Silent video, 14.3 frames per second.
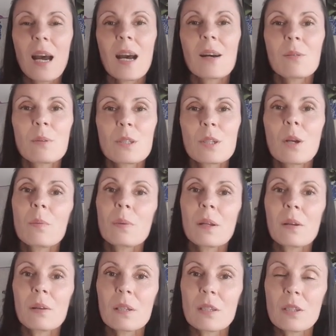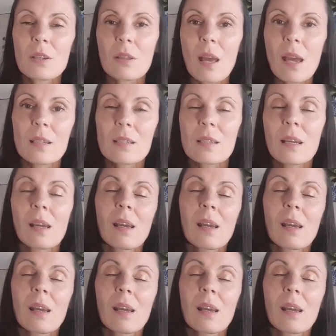I always compare it to that.